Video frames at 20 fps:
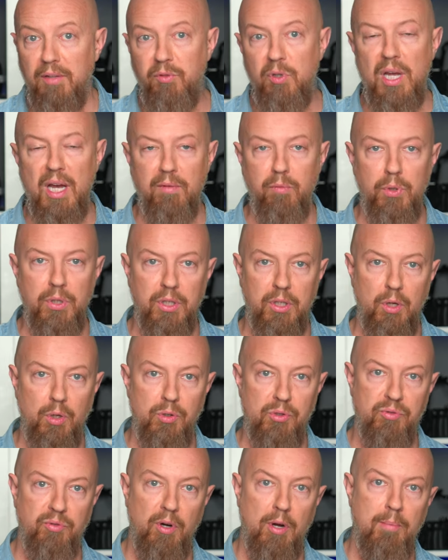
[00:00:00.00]
if you have one that
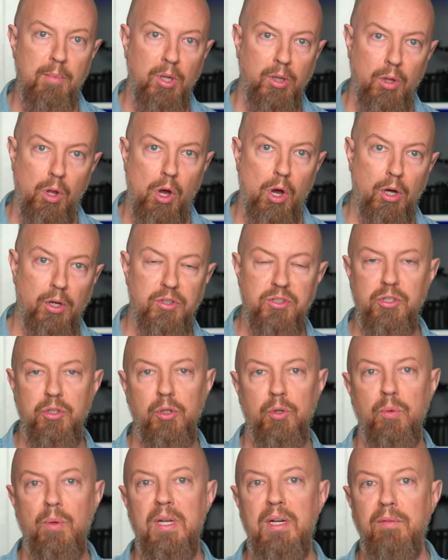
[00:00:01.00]
goes from log to
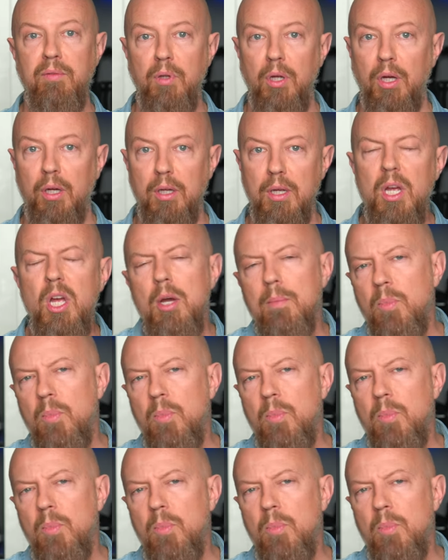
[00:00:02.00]
your creative look.